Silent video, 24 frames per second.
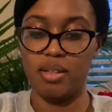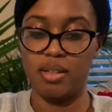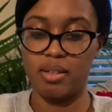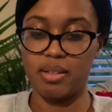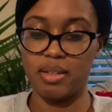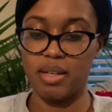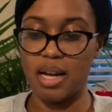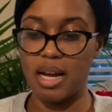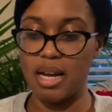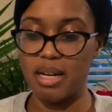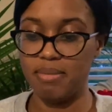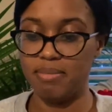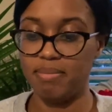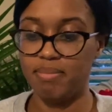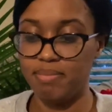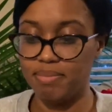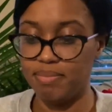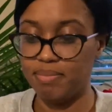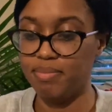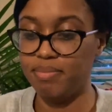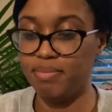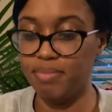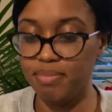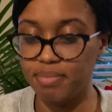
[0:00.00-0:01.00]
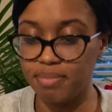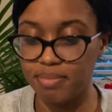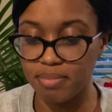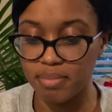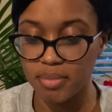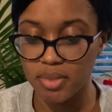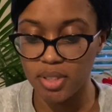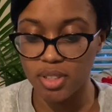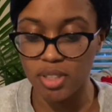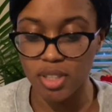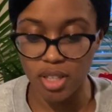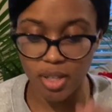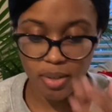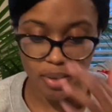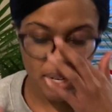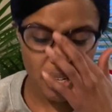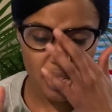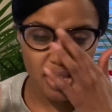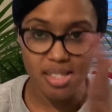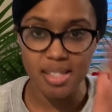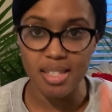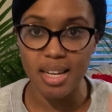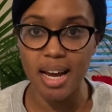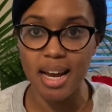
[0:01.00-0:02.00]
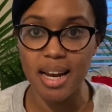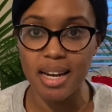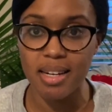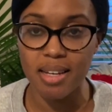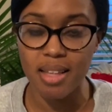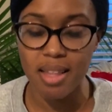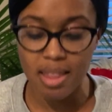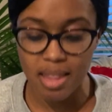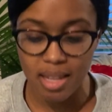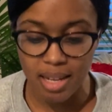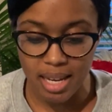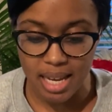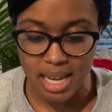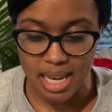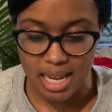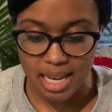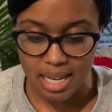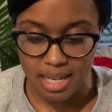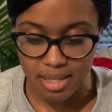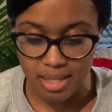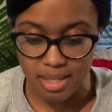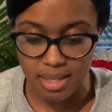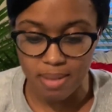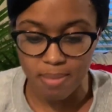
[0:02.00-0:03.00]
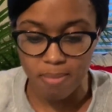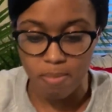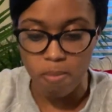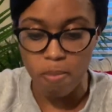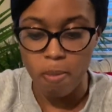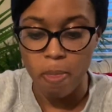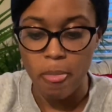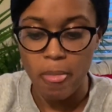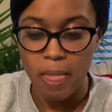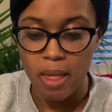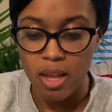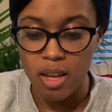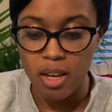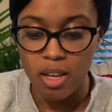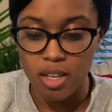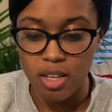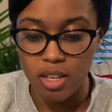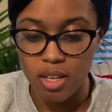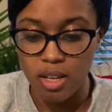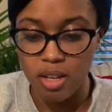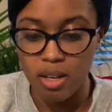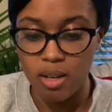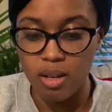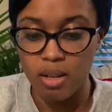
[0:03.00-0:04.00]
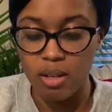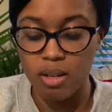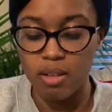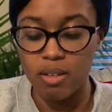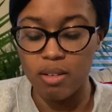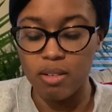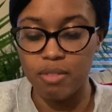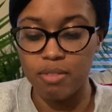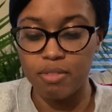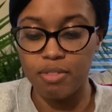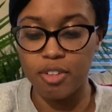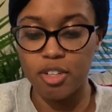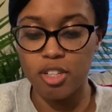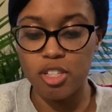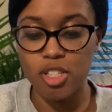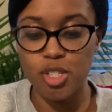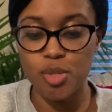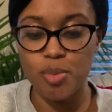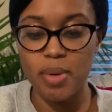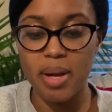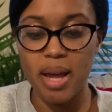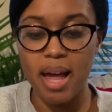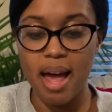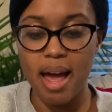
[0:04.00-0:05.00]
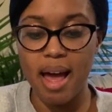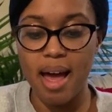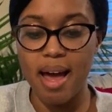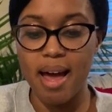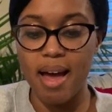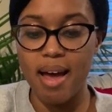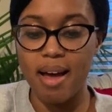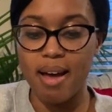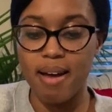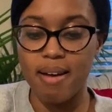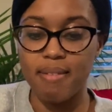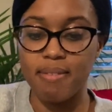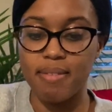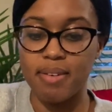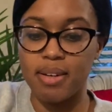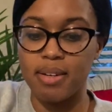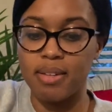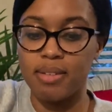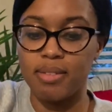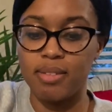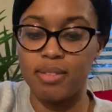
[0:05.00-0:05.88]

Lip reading: Okay, so inside the kit, first we have